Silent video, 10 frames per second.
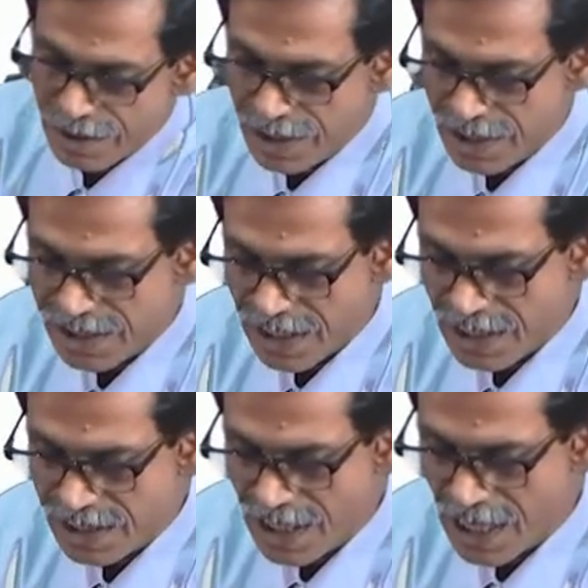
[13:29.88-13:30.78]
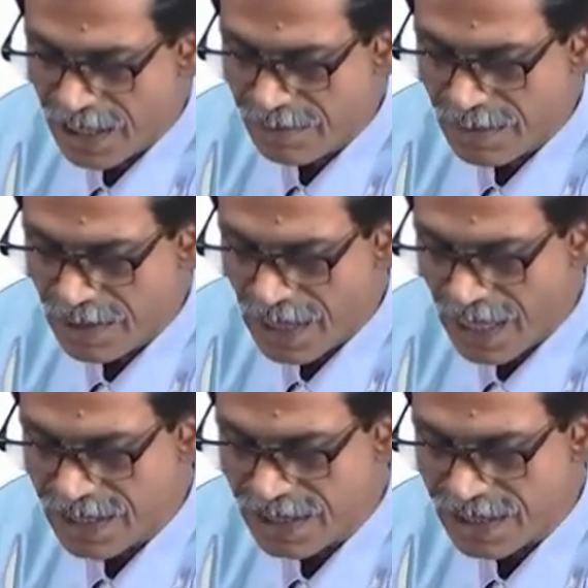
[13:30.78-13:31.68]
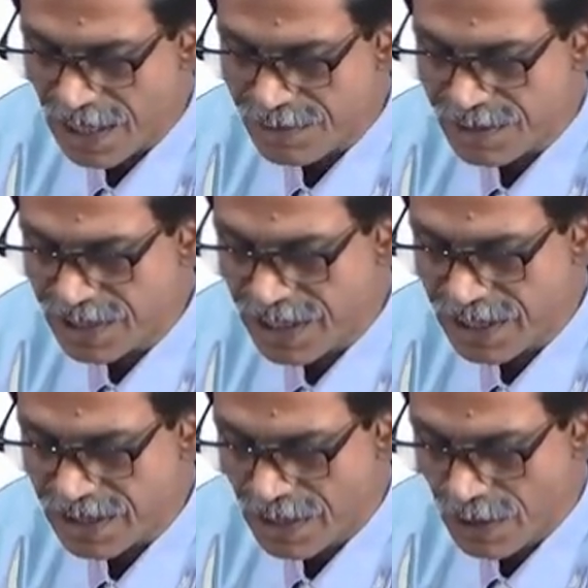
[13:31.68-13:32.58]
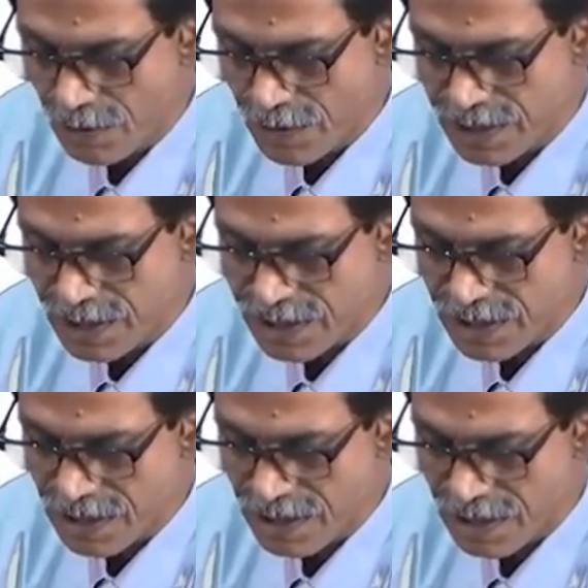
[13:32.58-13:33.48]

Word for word: this enzyme has a substrate which is